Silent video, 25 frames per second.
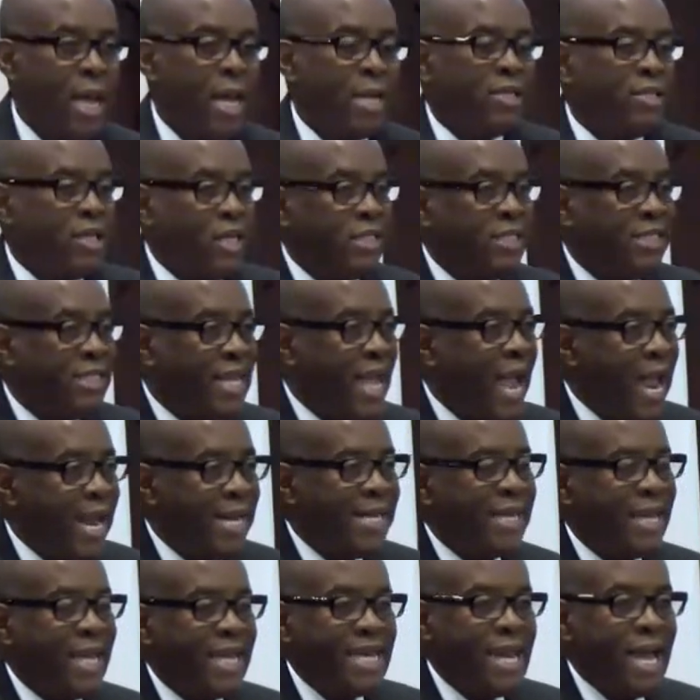The
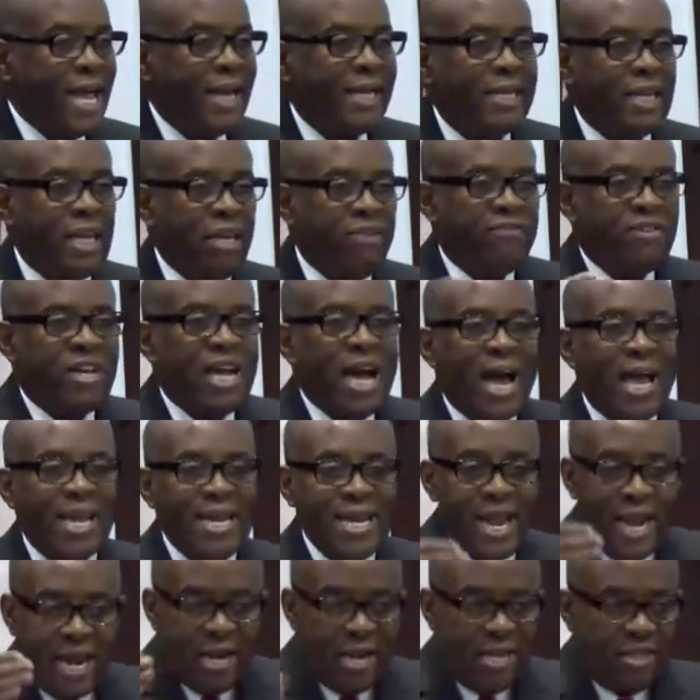dead cannot give God
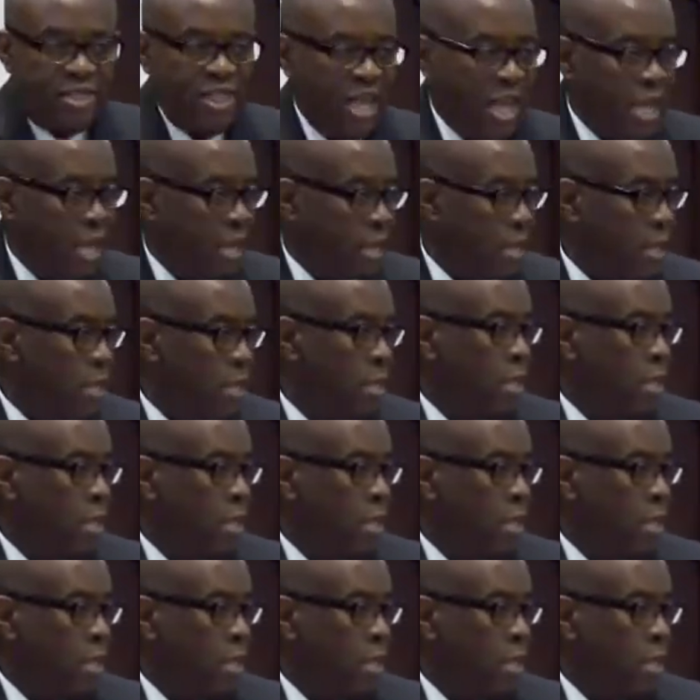anything.